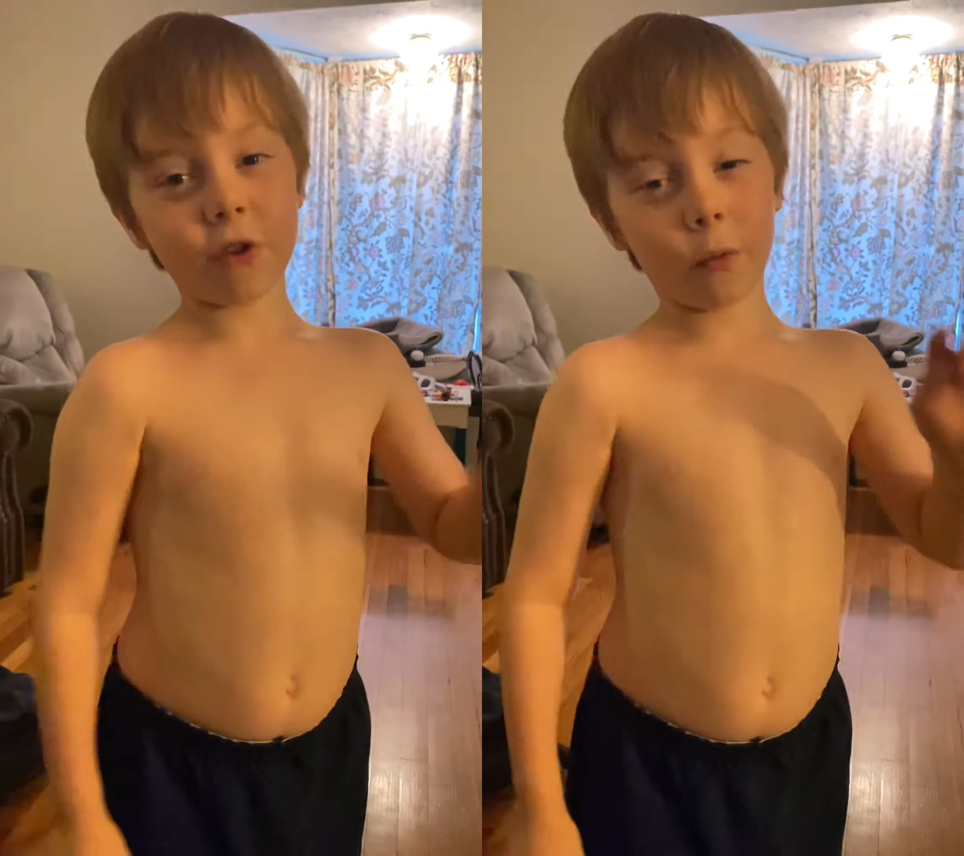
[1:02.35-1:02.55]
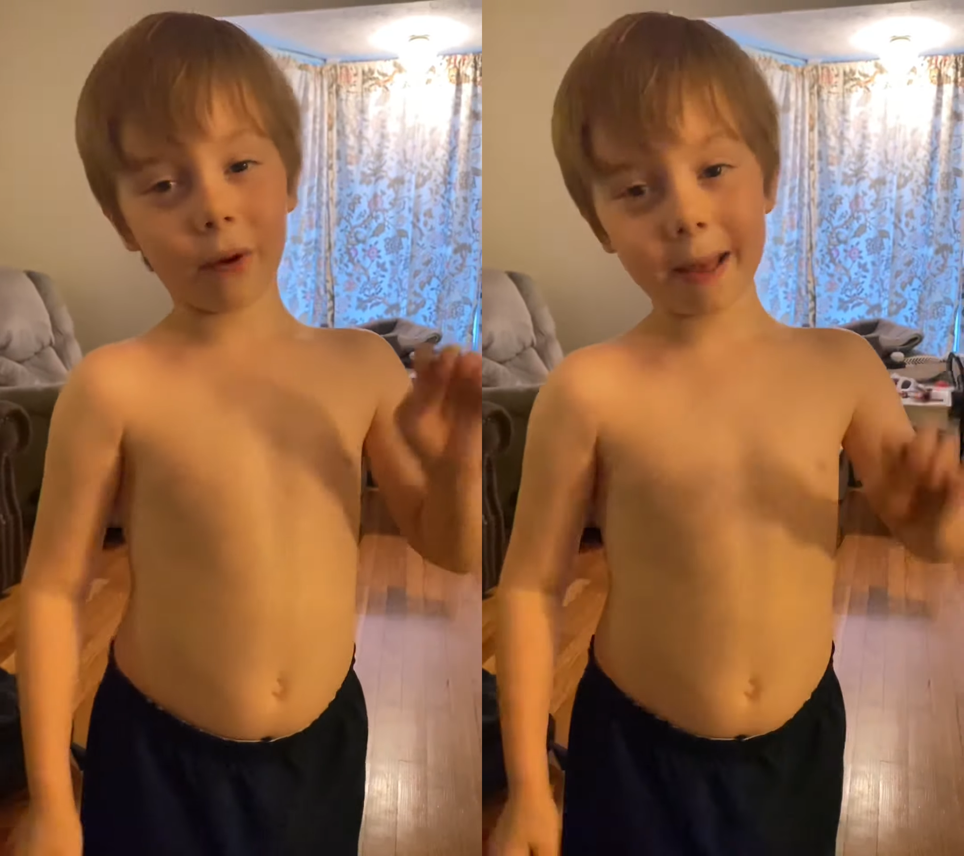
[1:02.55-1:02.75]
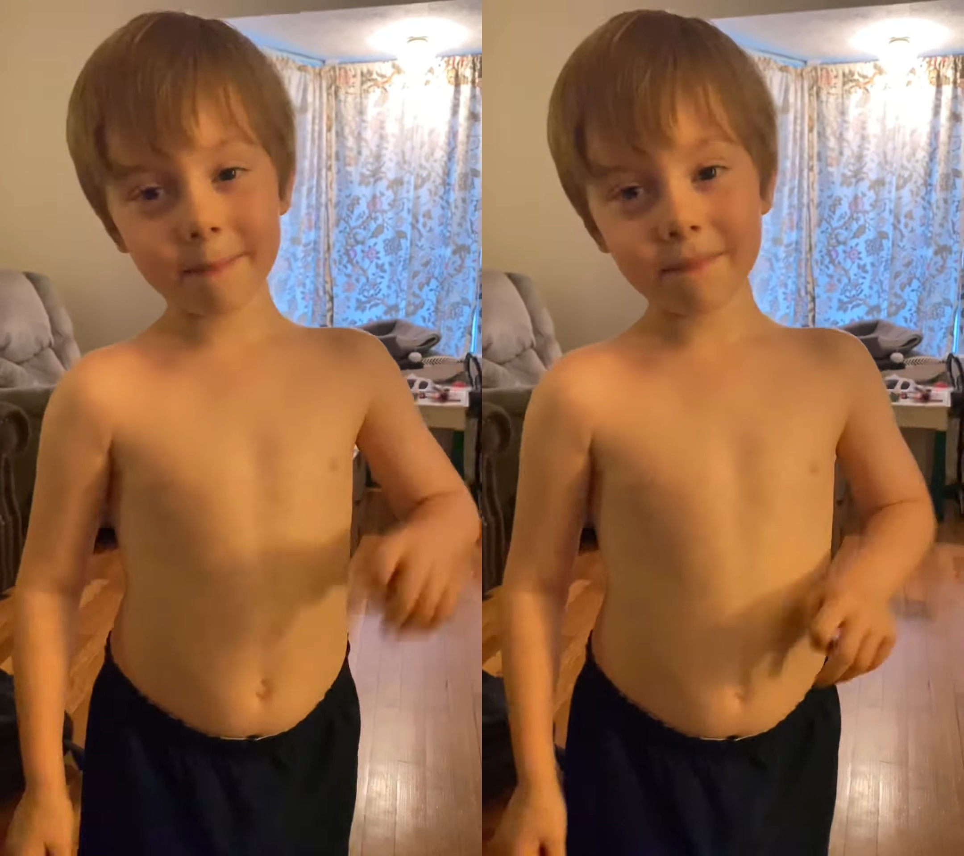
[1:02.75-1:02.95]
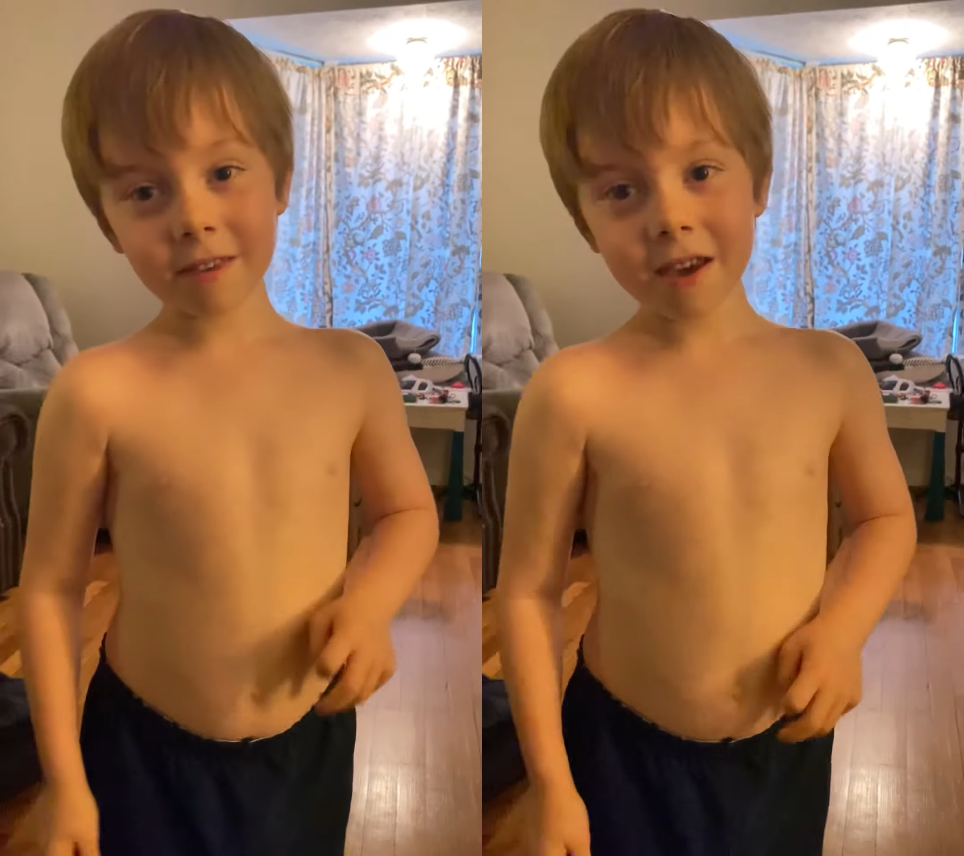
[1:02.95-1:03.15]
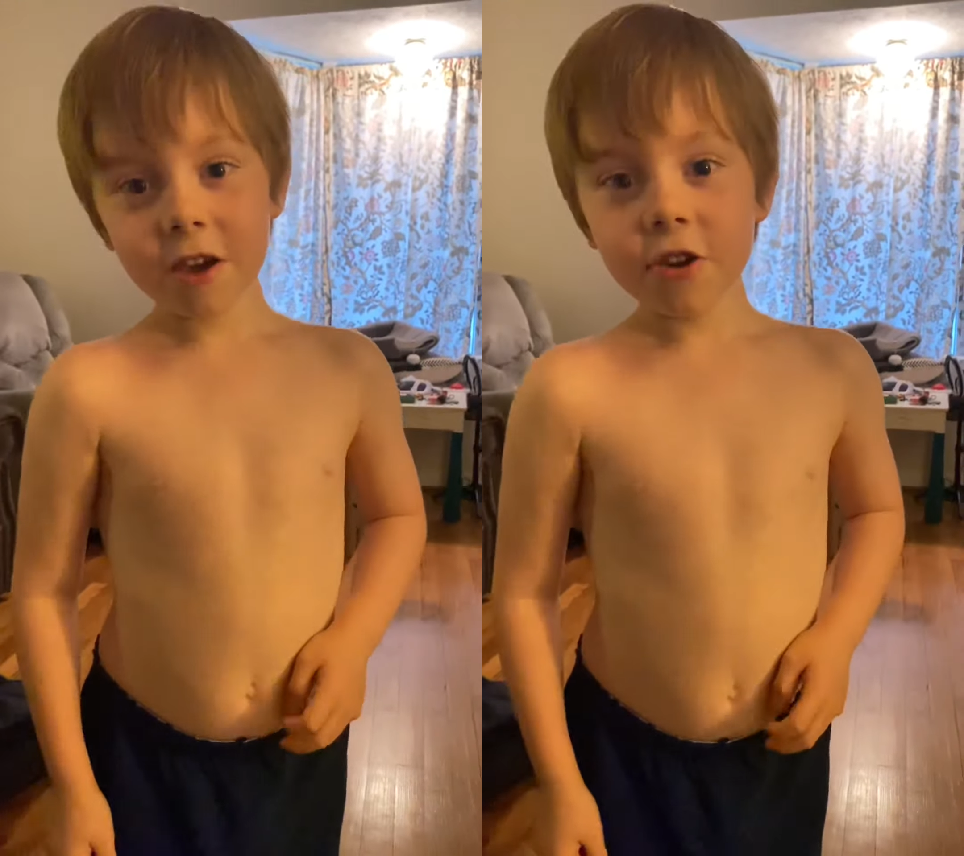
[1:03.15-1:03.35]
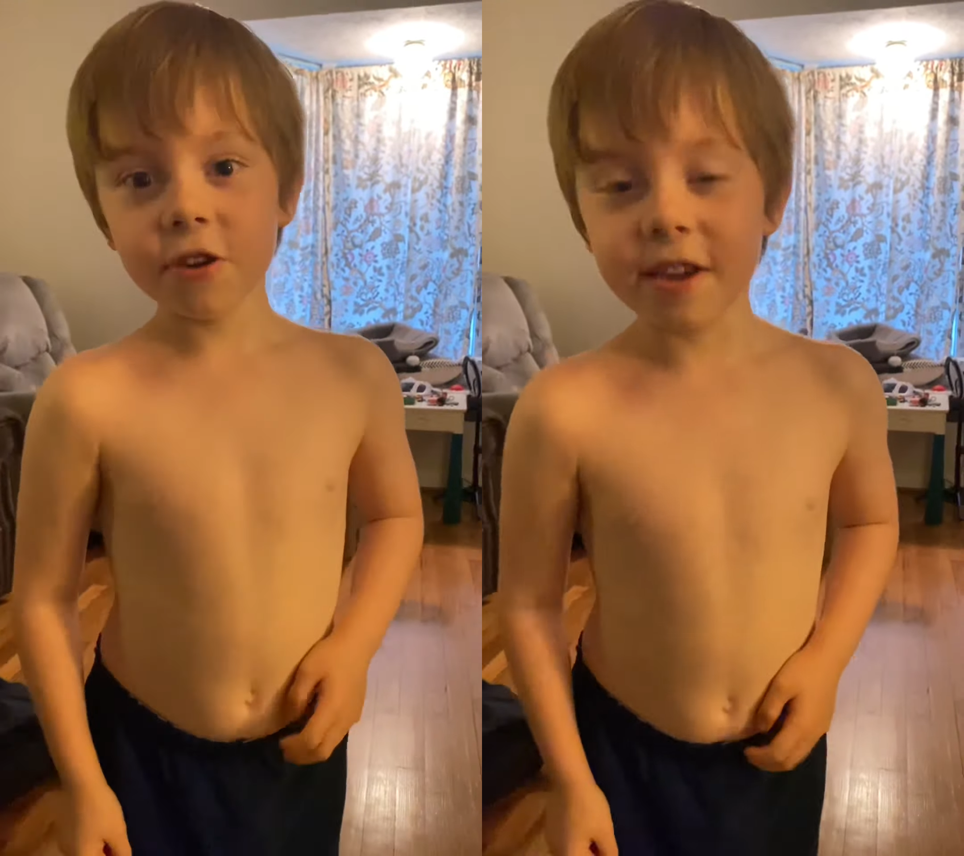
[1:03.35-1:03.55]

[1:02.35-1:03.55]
you win, you